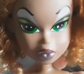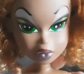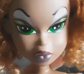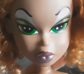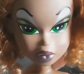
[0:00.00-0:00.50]
You
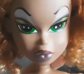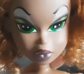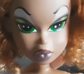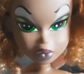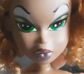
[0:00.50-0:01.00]
know, it's like
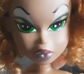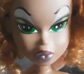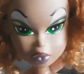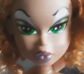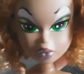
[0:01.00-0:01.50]
Bratz, but
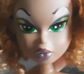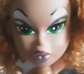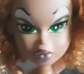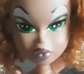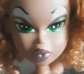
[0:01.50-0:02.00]
it's like
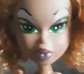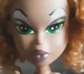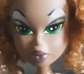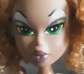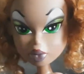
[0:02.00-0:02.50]
got
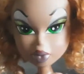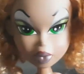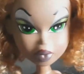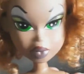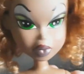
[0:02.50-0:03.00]
its own
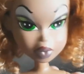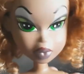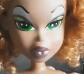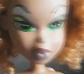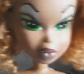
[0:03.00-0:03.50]
kind of look
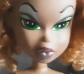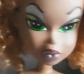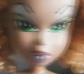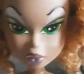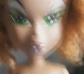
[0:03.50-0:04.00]
to it.
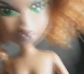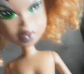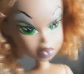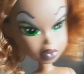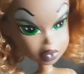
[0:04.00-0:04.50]
It's cute
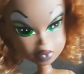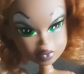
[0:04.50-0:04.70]
though.